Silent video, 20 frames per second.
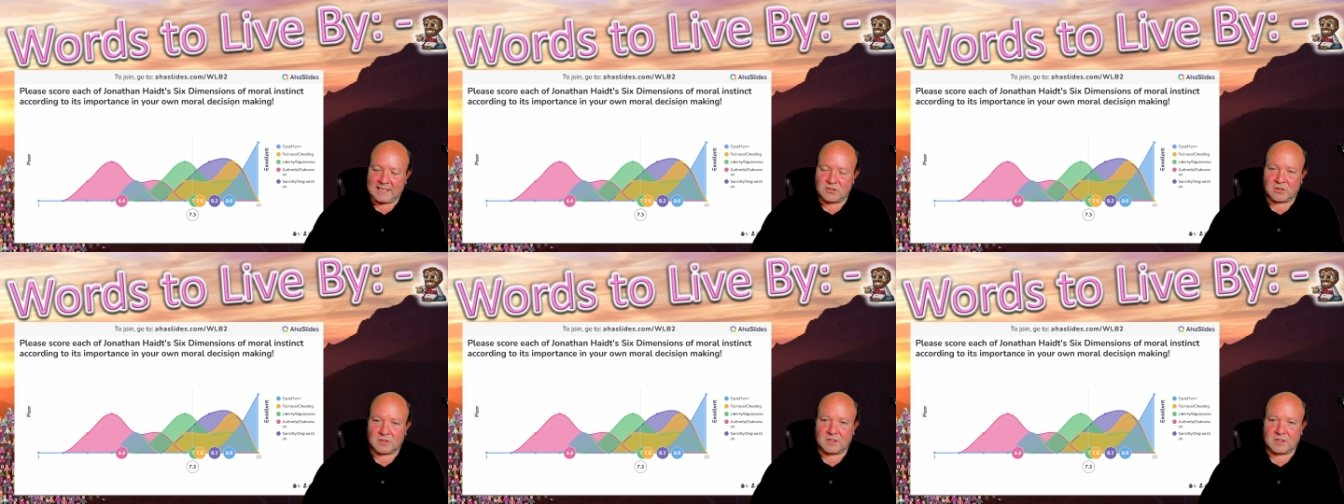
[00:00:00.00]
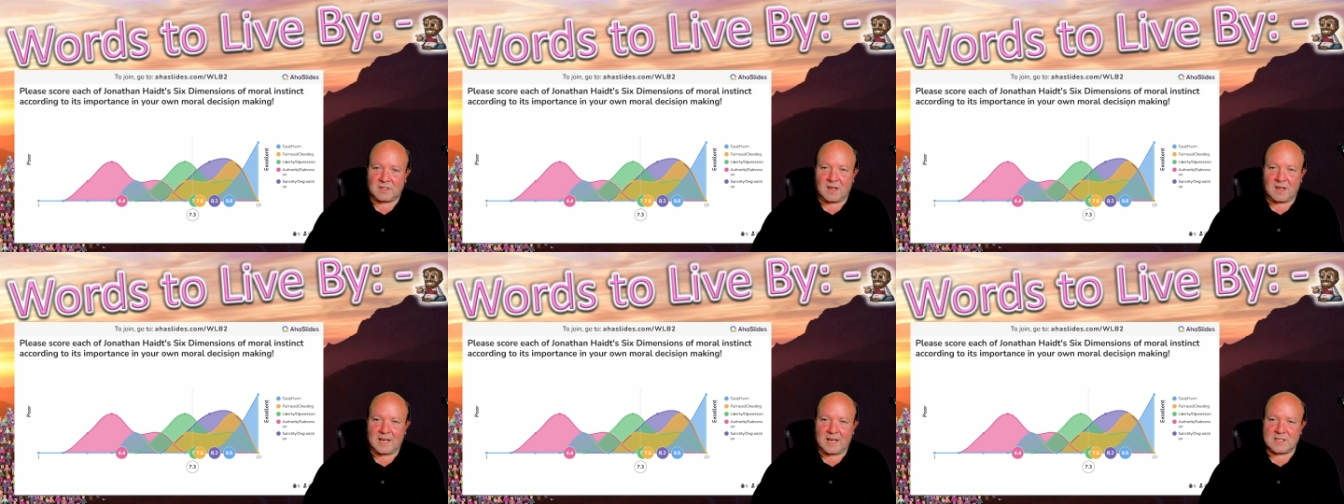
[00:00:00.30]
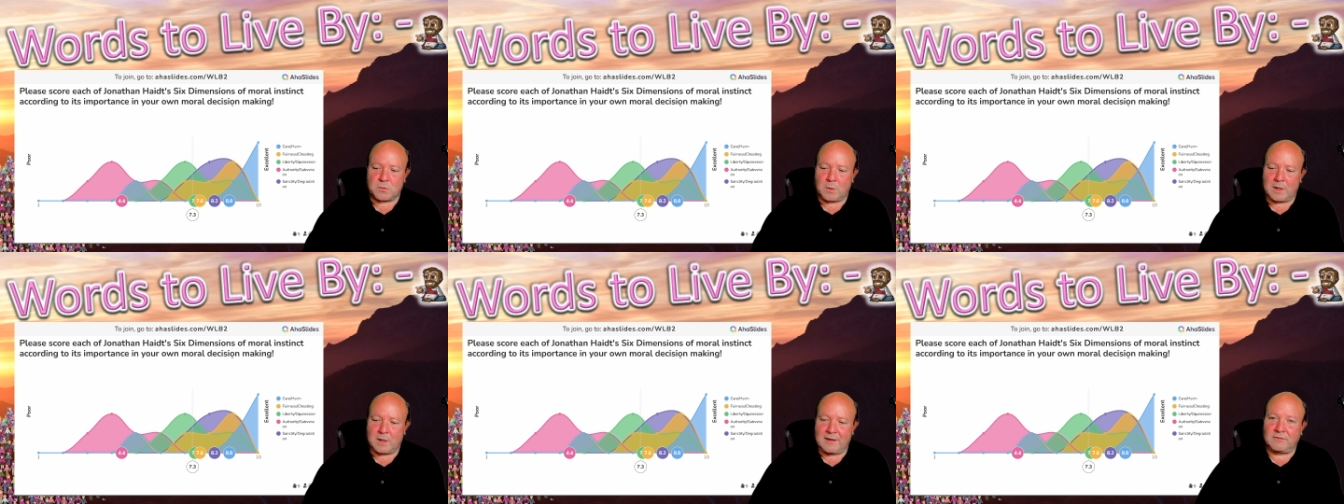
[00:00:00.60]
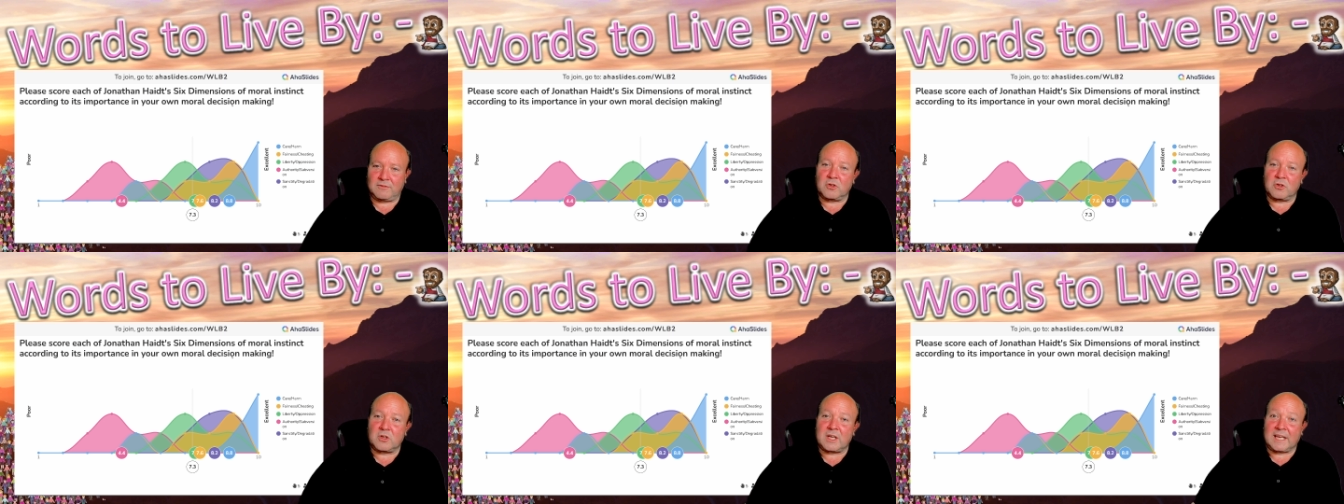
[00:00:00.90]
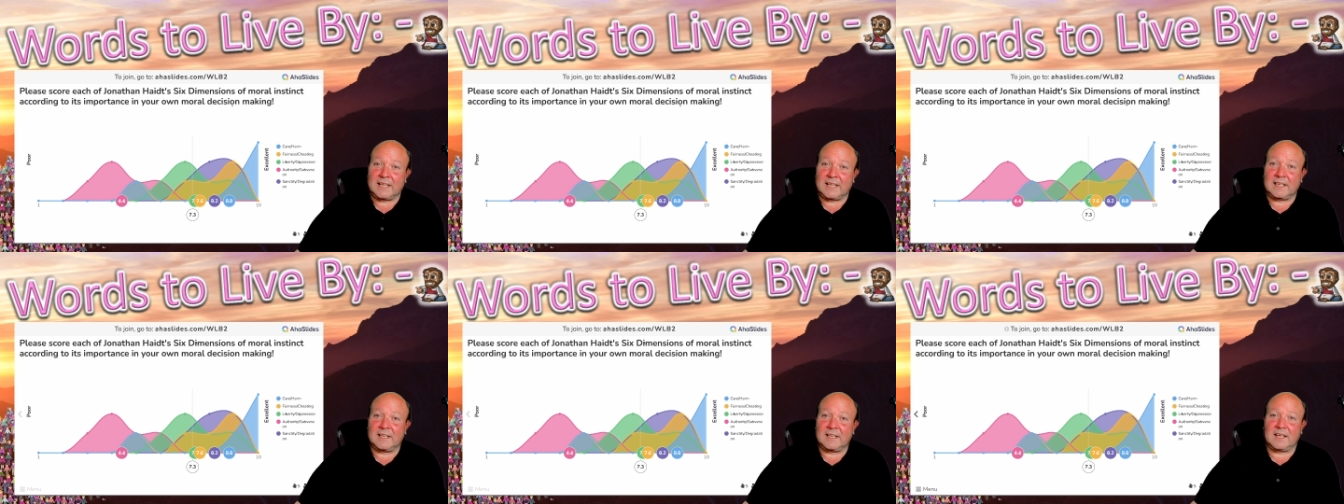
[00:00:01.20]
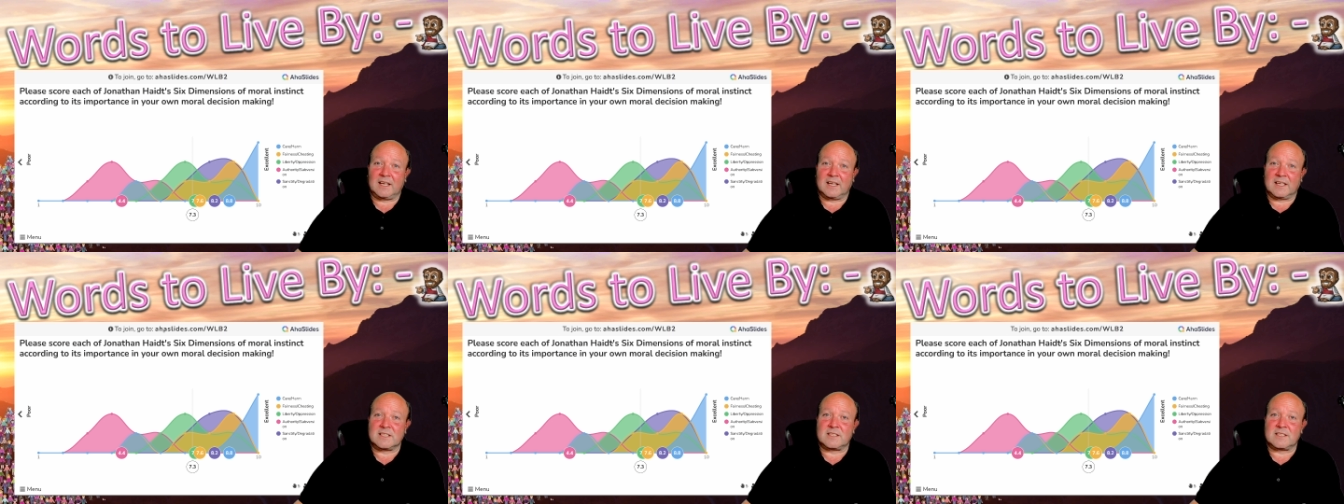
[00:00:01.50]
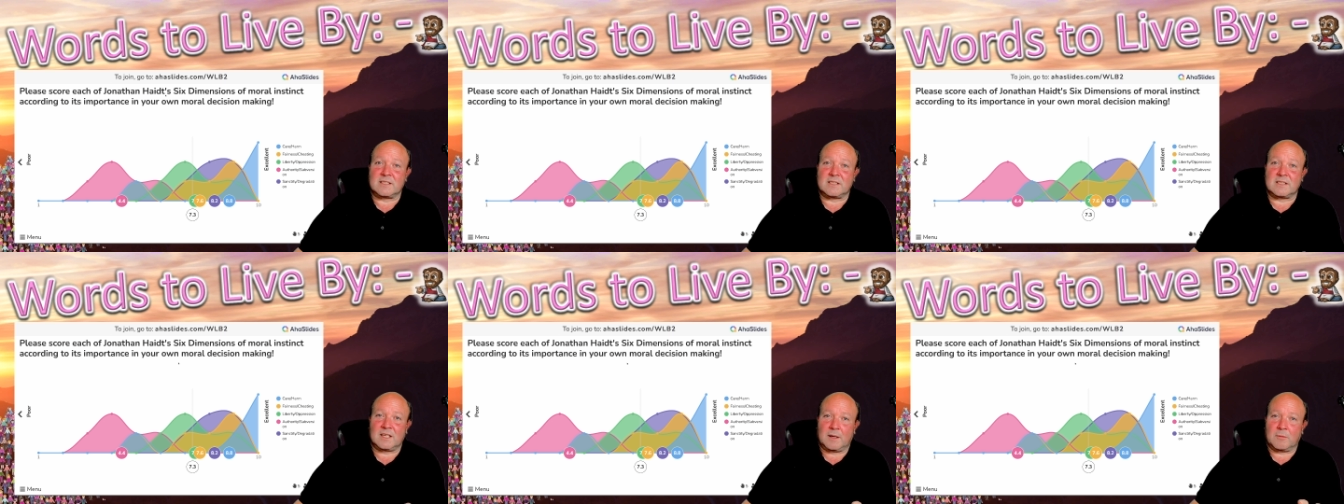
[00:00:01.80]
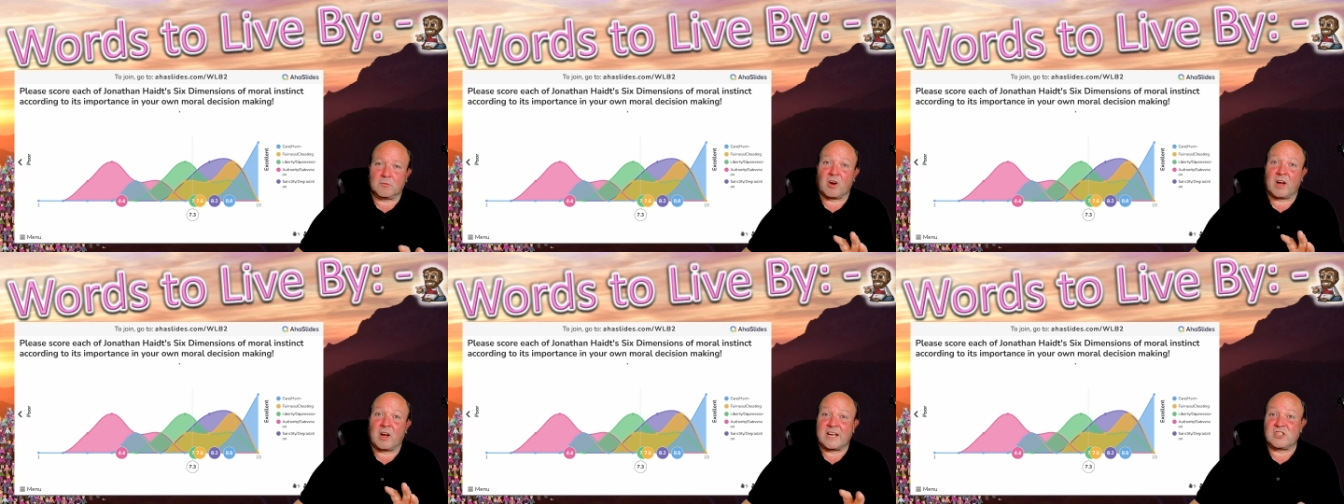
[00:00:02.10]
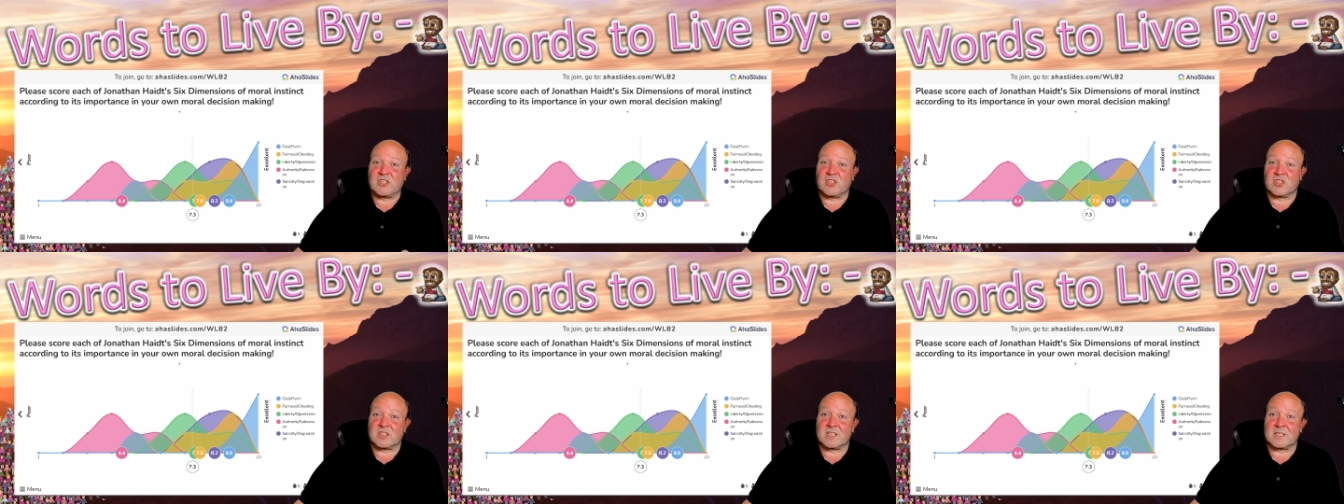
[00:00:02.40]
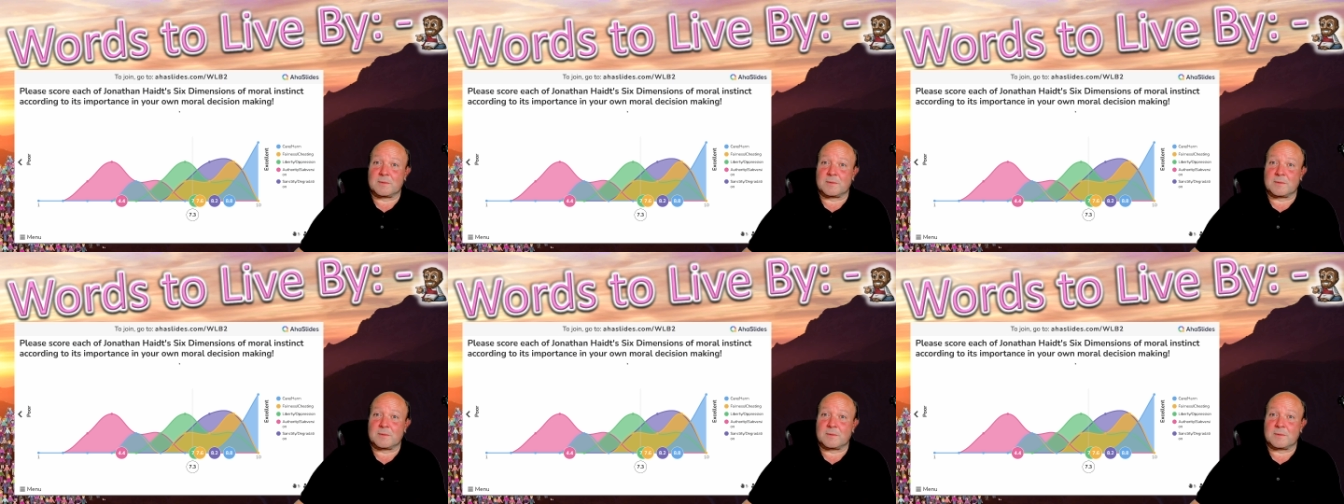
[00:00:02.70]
Jonathan Haidt's way of looking at righteousness,